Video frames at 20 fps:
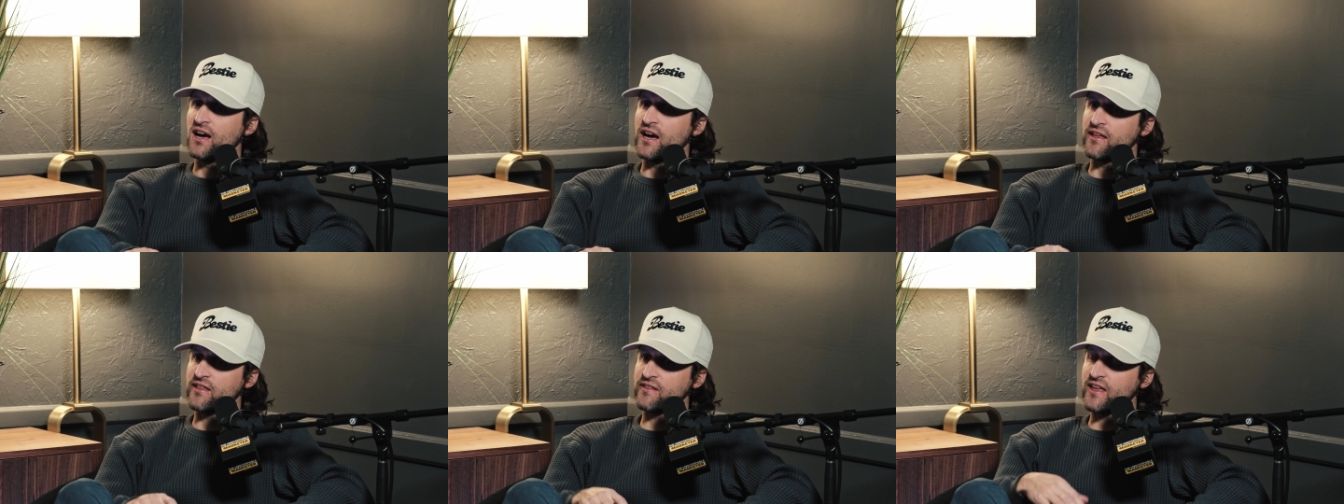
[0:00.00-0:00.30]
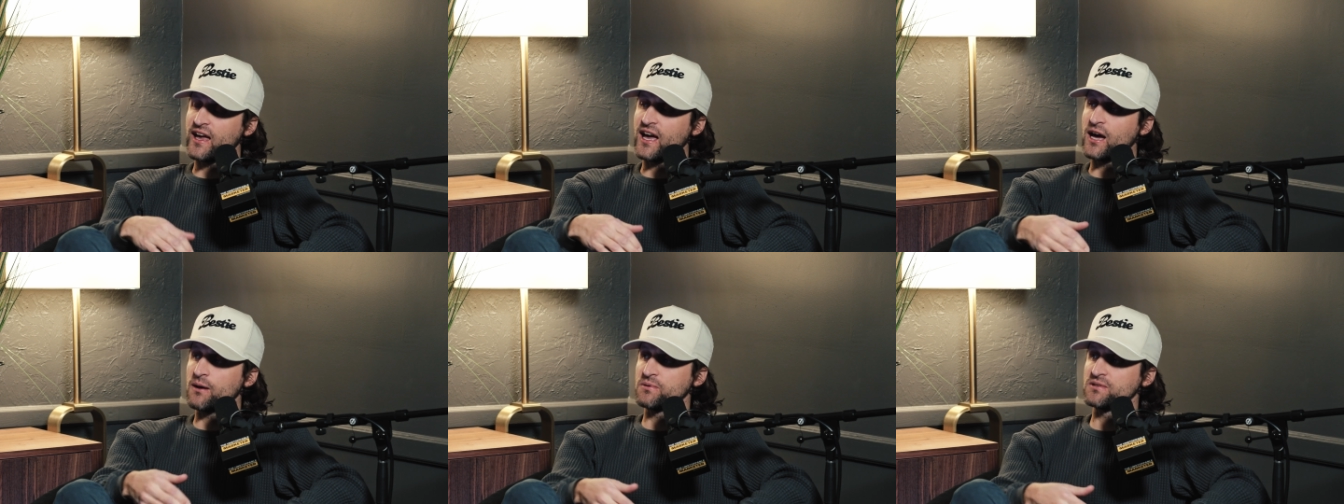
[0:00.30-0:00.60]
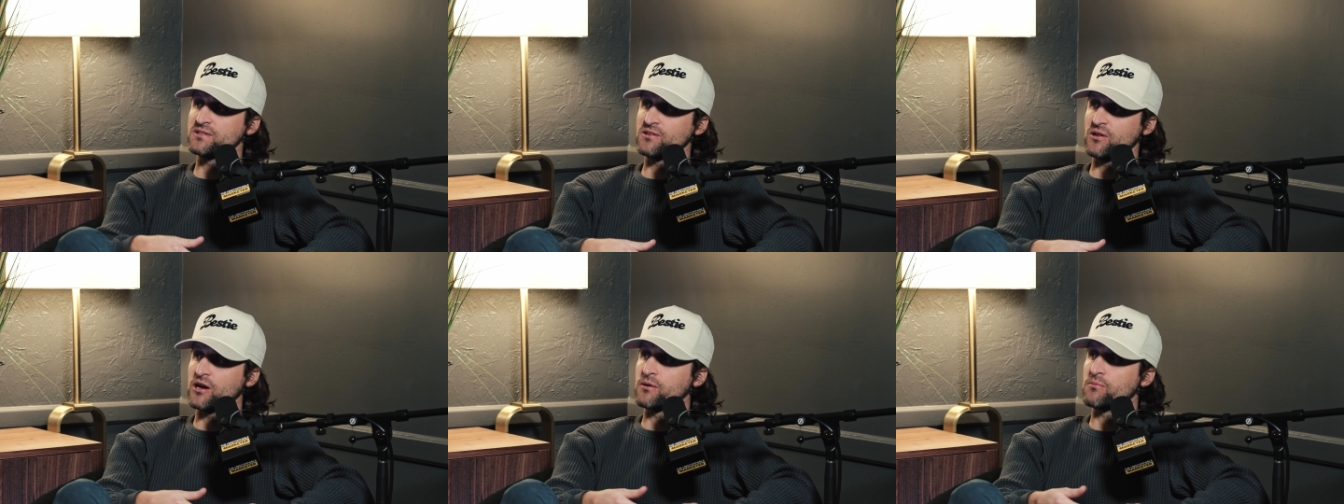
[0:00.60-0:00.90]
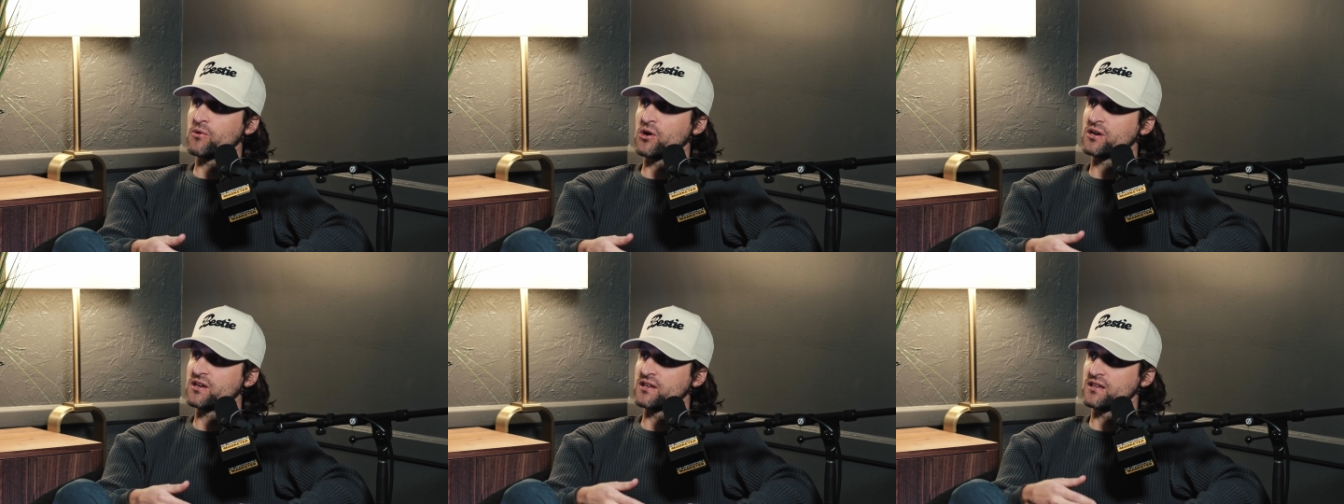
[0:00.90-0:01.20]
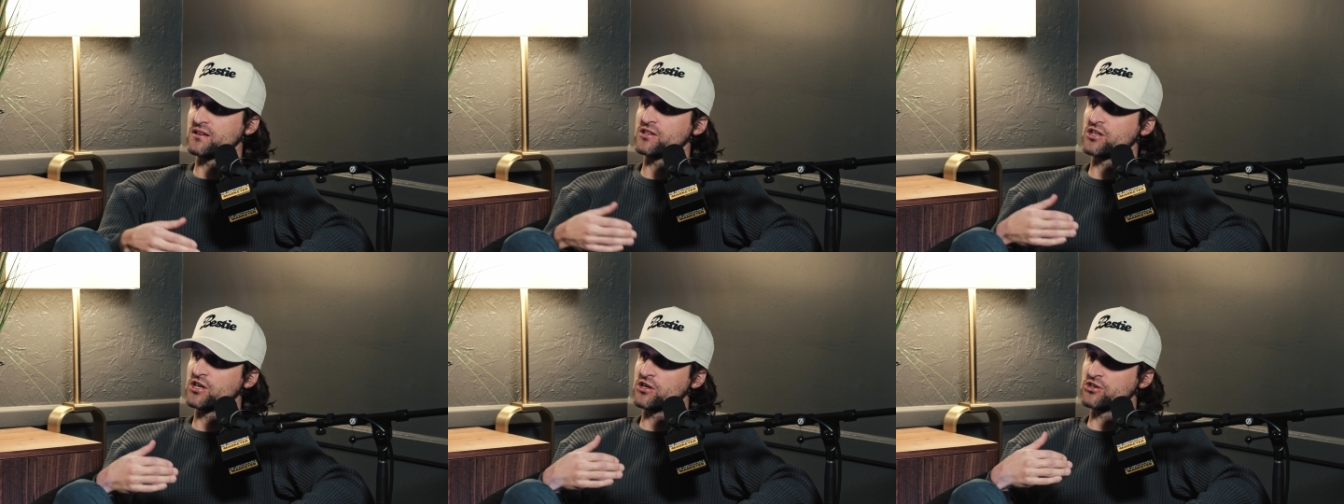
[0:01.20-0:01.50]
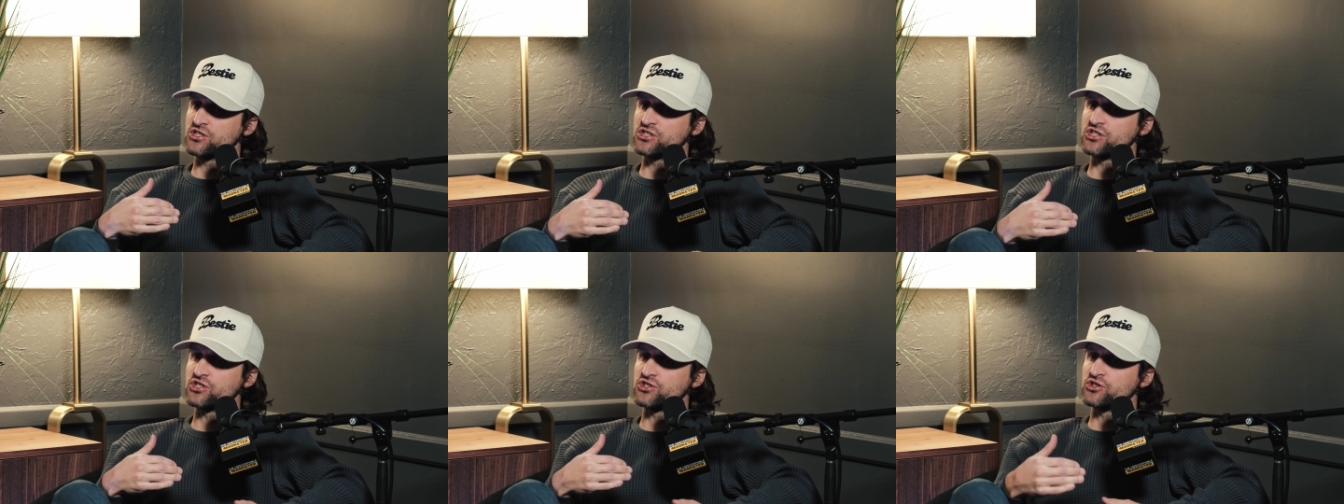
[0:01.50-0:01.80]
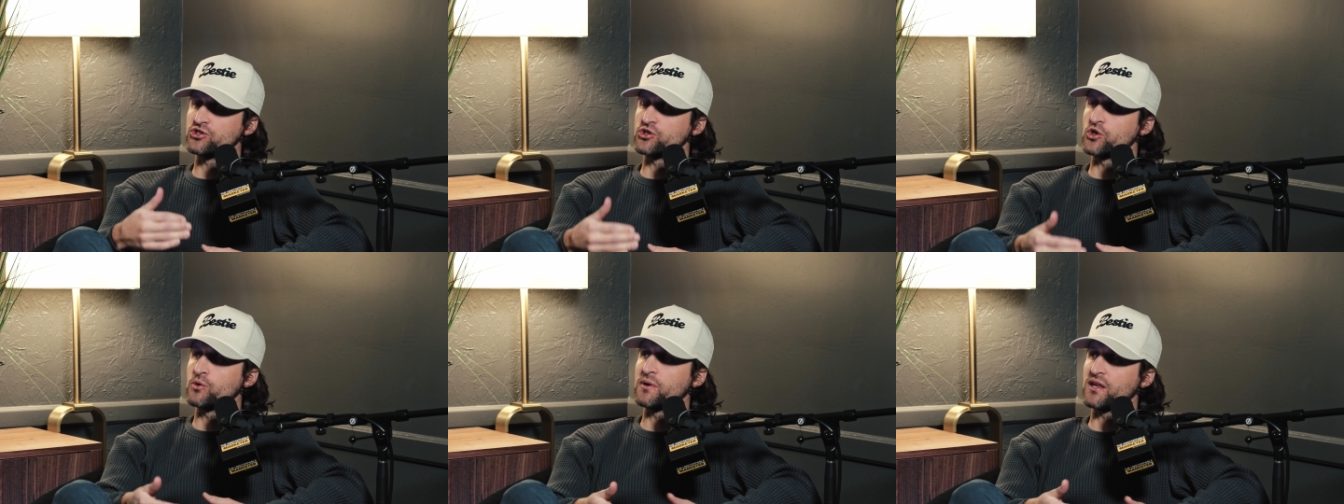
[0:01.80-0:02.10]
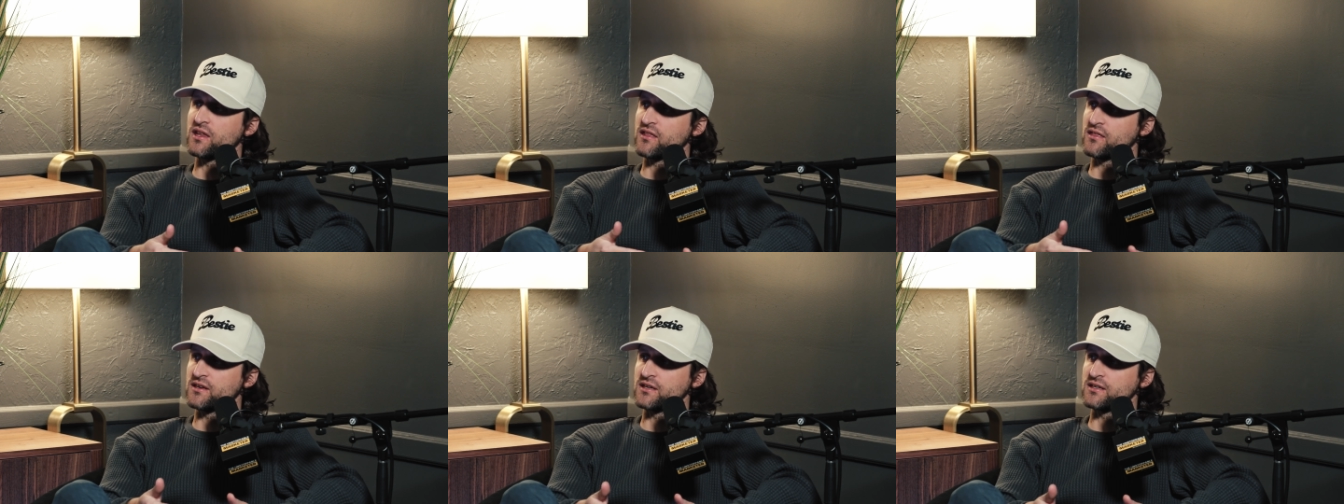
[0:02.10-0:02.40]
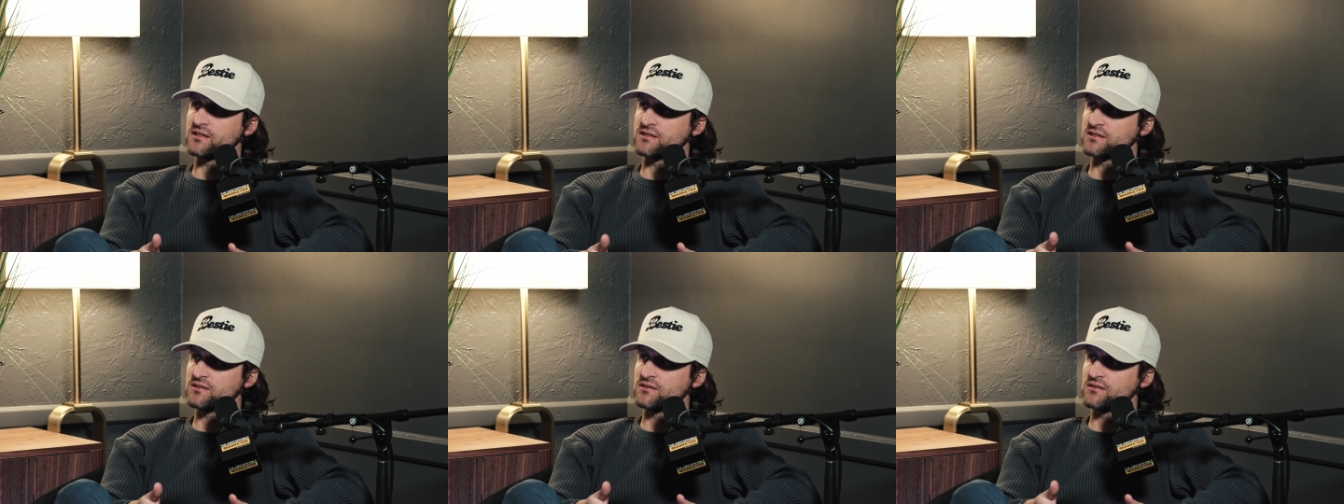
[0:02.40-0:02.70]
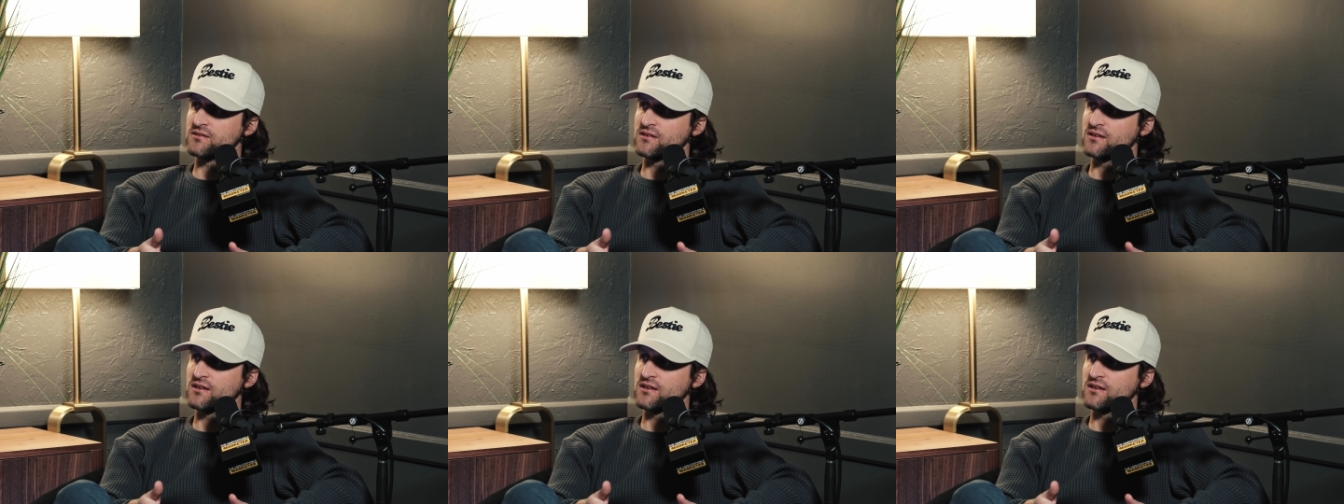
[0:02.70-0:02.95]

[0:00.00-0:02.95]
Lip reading: I think that happens a lot in marketing. If you're just assuming things,